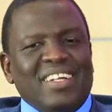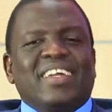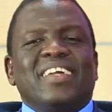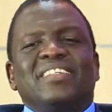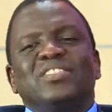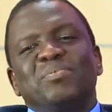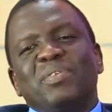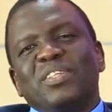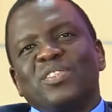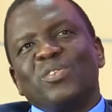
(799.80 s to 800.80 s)
Okay.
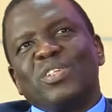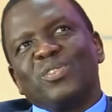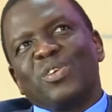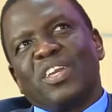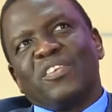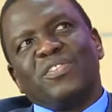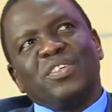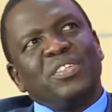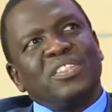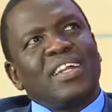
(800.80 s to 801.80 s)
Jubilee is always looking
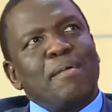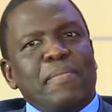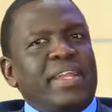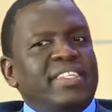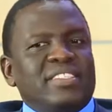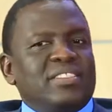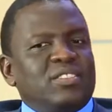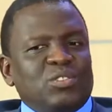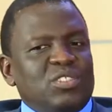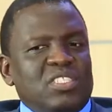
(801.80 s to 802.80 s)
for companies it
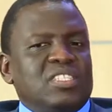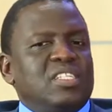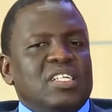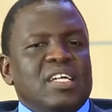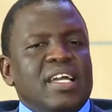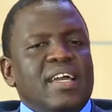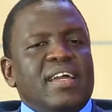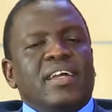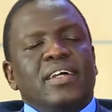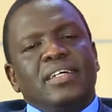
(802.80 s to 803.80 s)

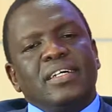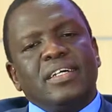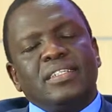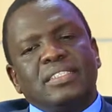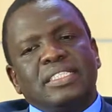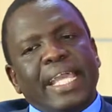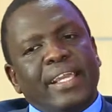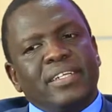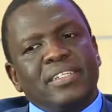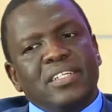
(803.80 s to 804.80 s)
could take.
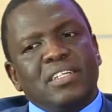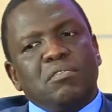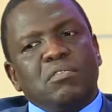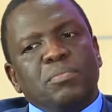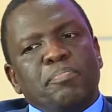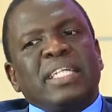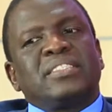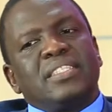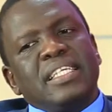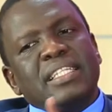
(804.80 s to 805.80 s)

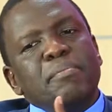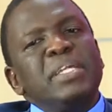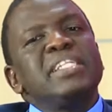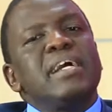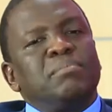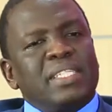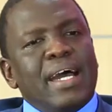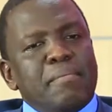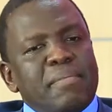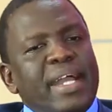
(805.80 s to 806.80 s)
But in the medium
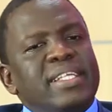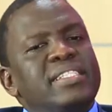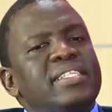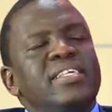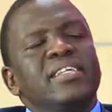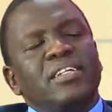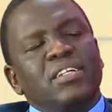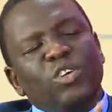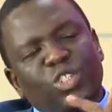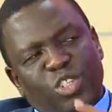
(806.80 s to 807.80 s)
term, I see
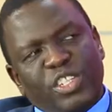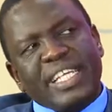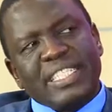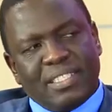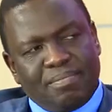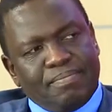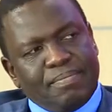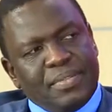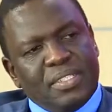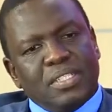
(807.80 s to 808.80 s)
consolidation.
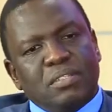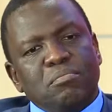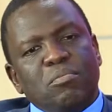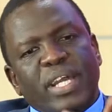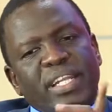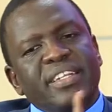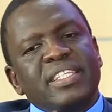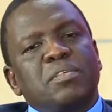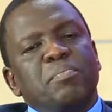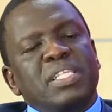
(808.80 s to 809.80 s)
Mm. When
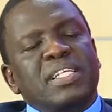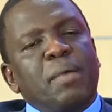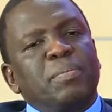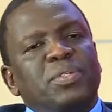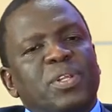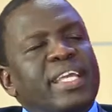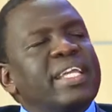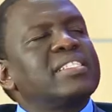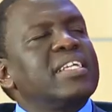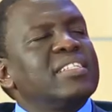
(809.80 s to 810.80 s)
risk-based capital
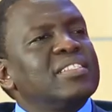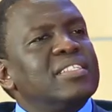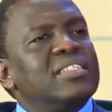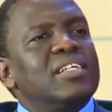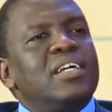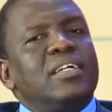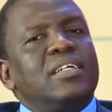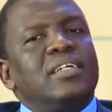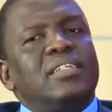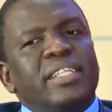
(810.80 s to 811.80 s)
kicks in,
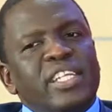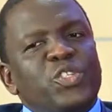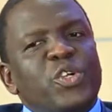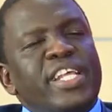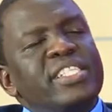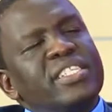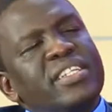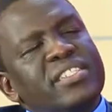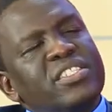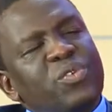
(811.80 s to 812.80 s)
the insurance
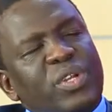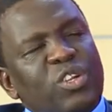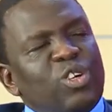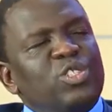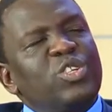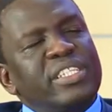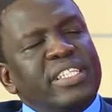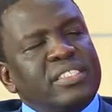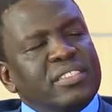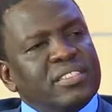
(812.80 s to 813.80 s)
industry will
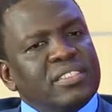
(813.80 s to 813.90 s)
consolidate